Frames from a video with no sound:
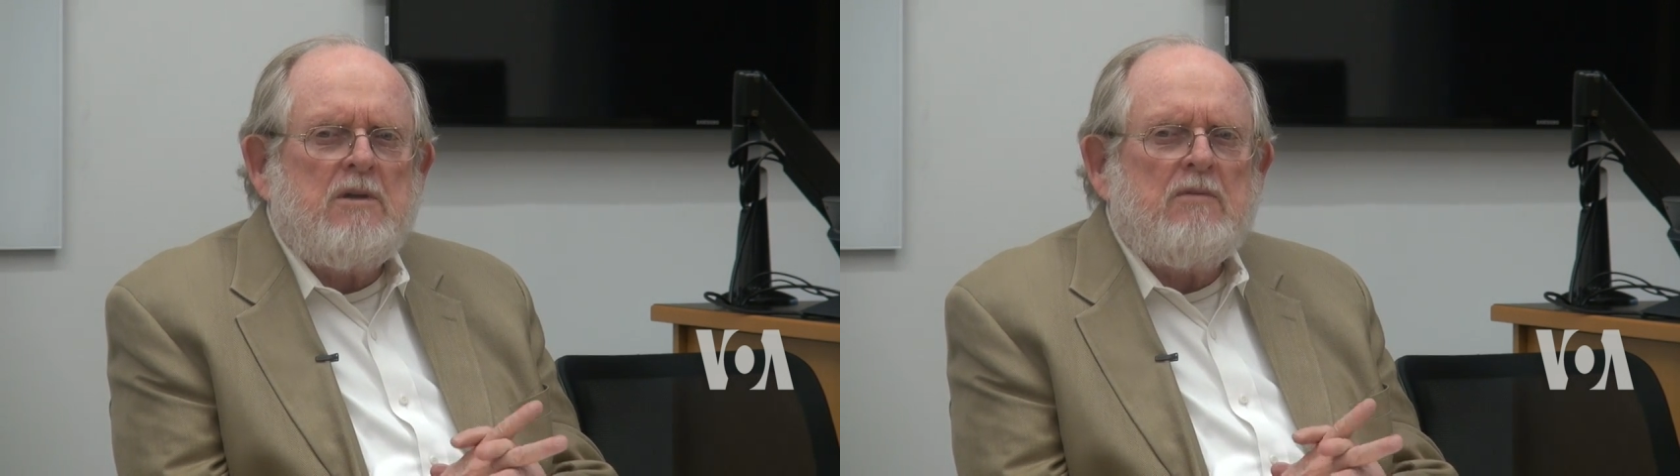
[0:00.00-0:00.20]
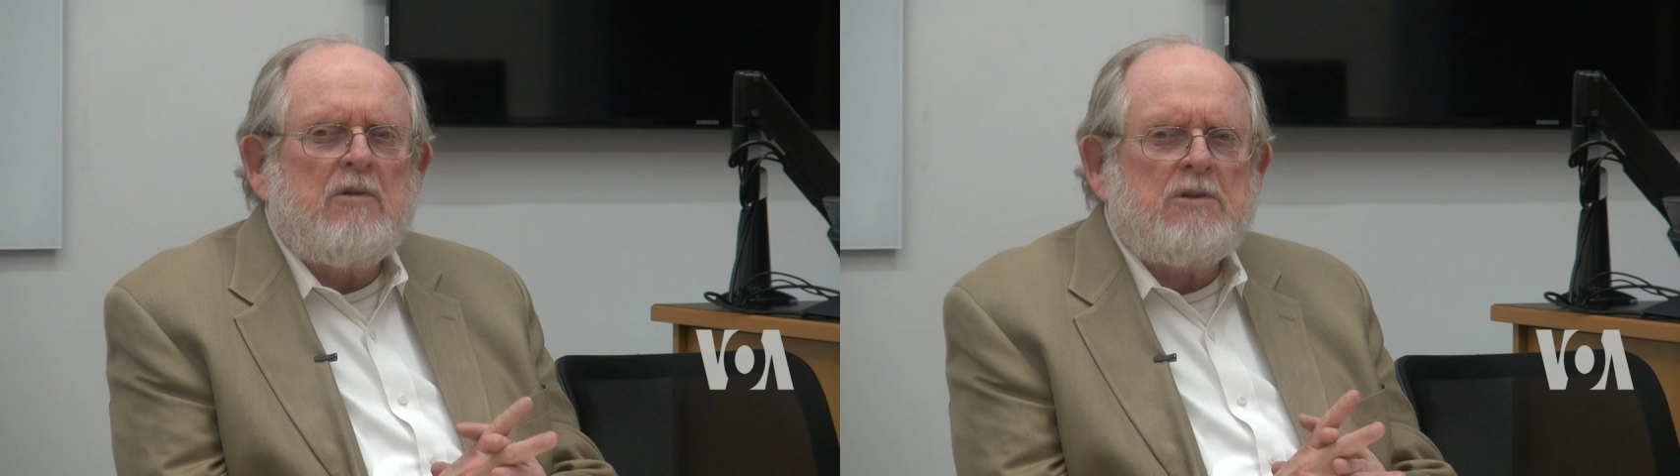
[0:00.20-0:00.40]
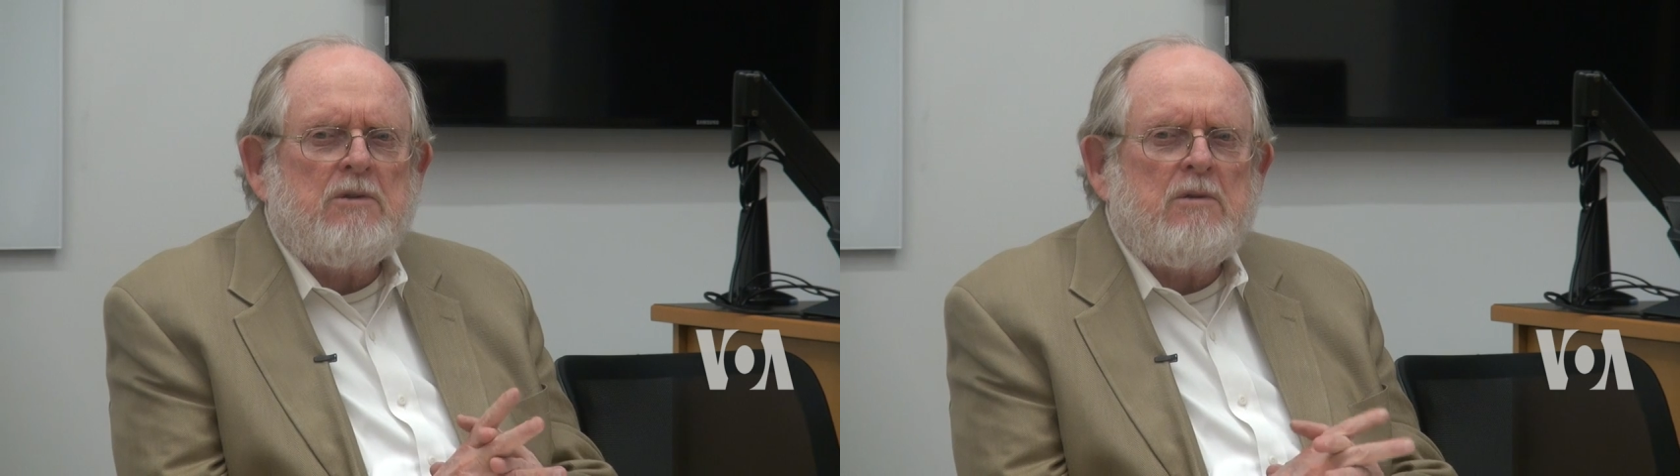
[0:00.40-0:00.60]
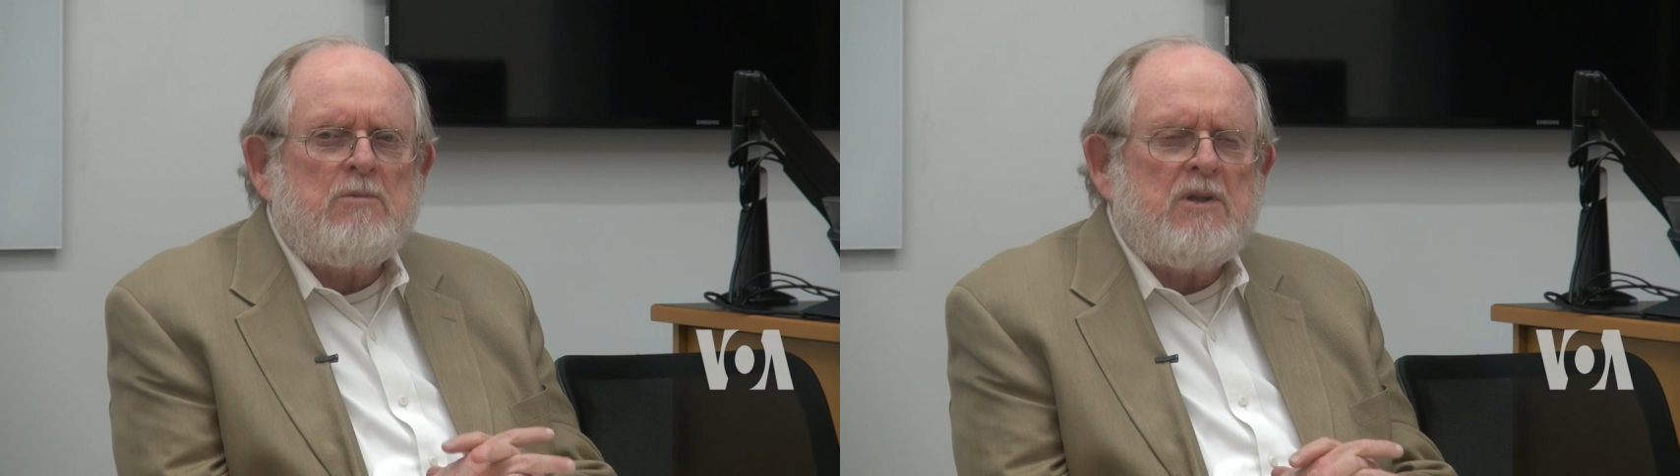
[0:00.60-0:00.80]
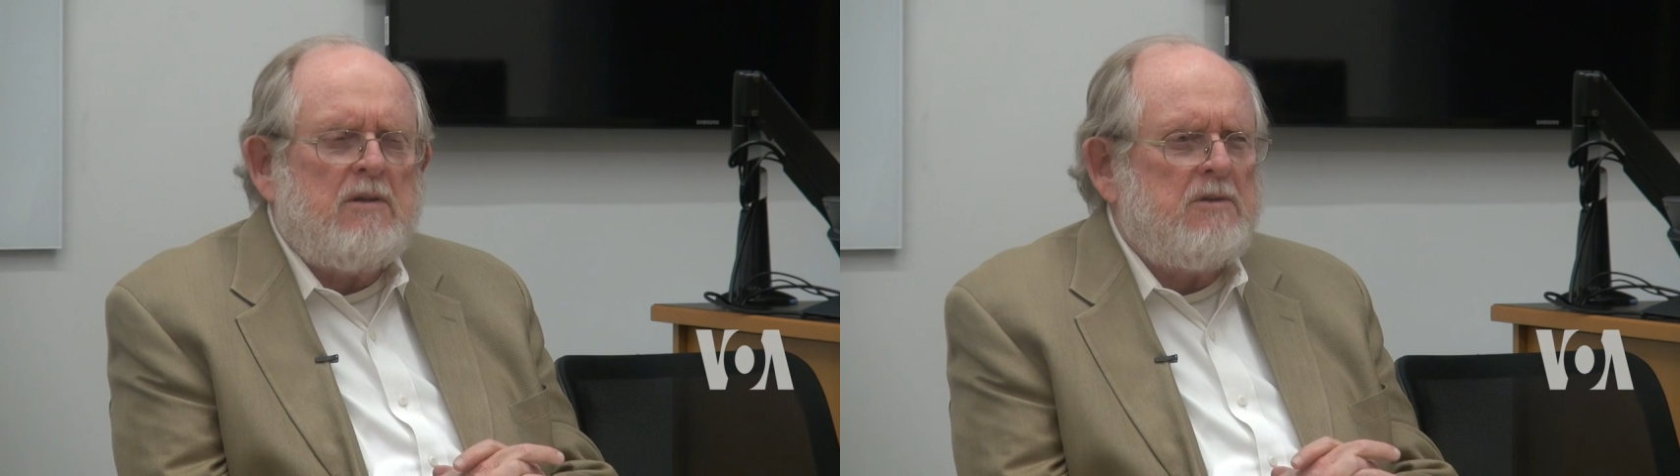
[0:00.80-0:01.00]
never shoot
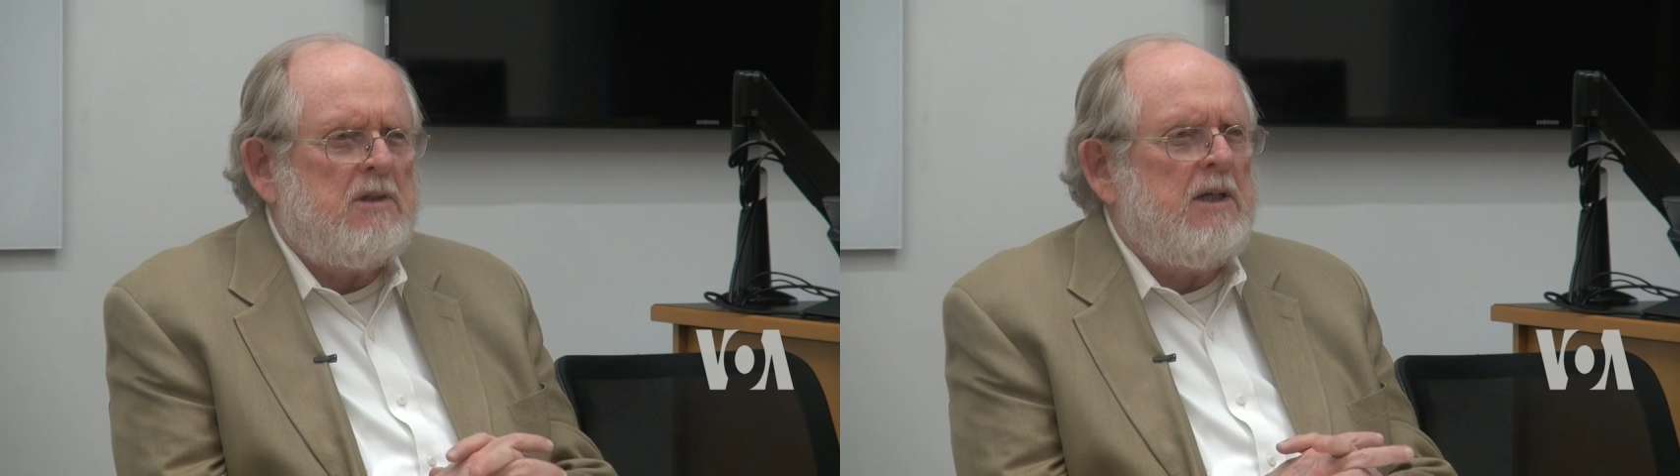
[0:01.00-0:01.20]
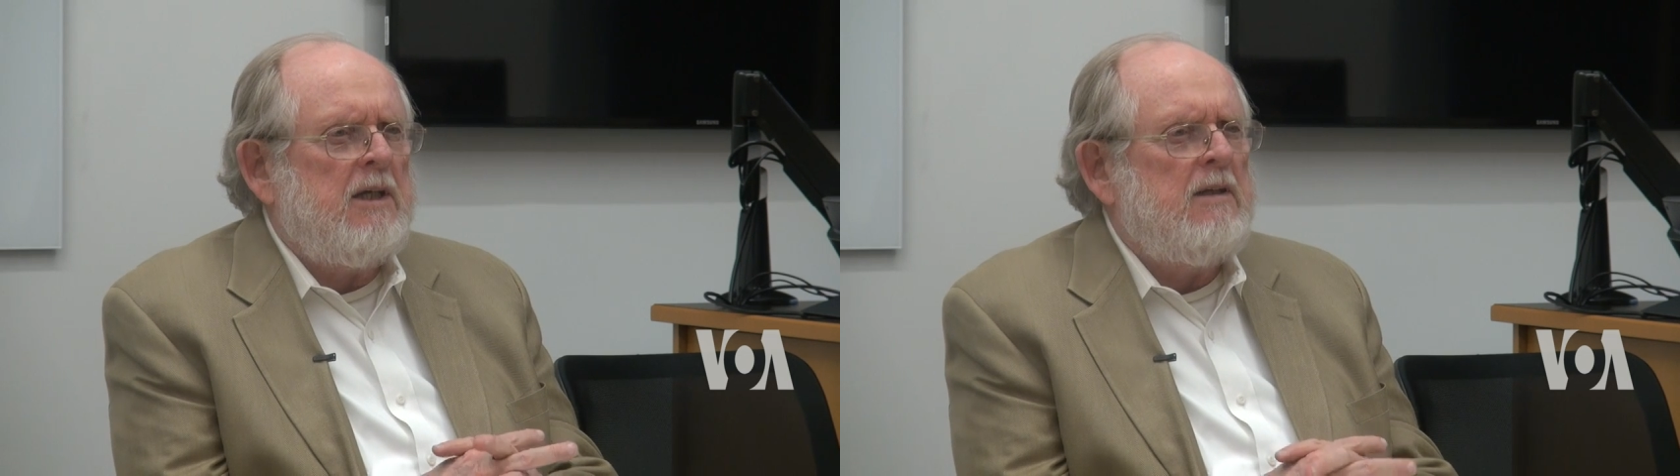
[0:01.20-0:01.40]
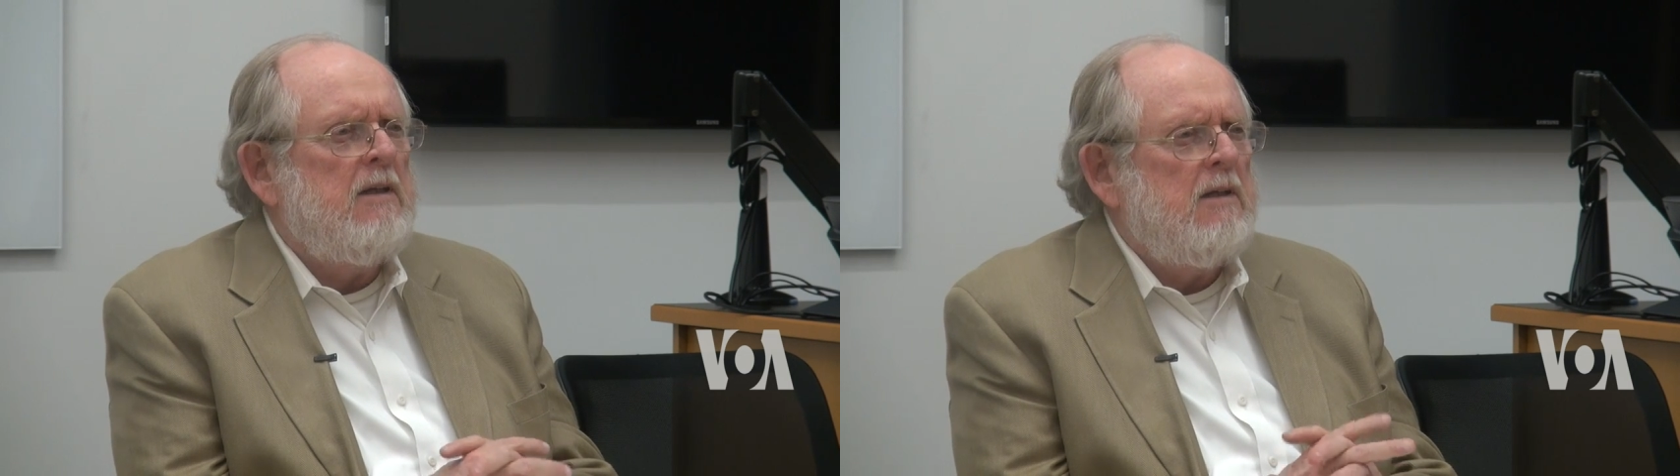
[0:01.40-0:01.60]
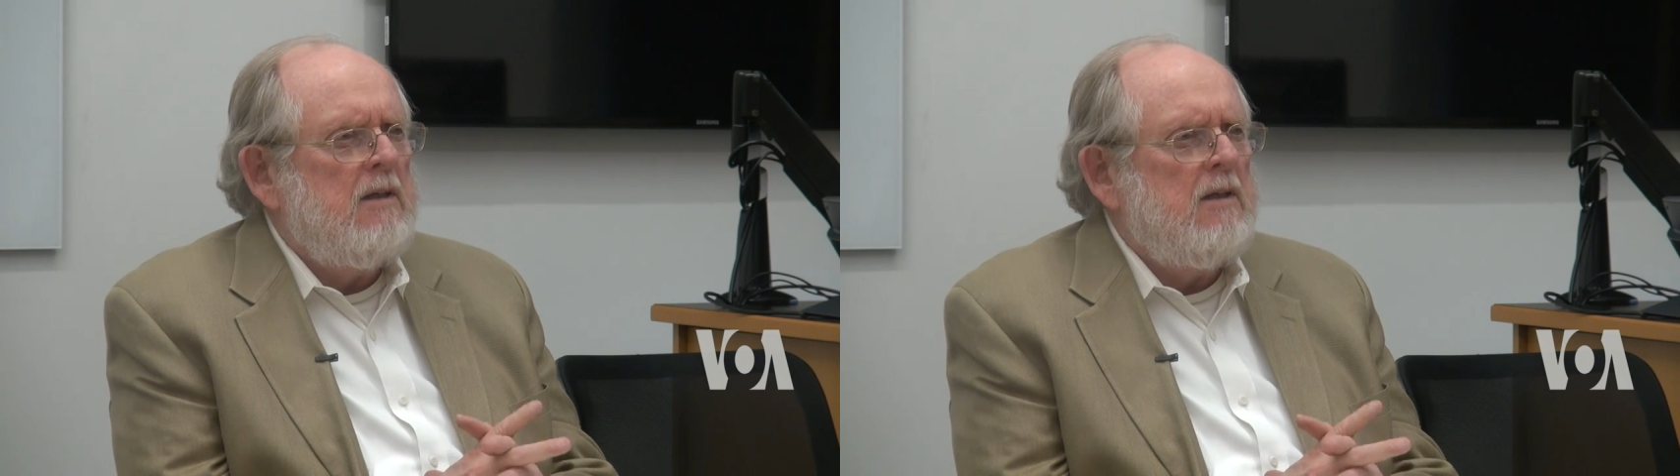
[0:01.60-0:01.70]
themselves in the head.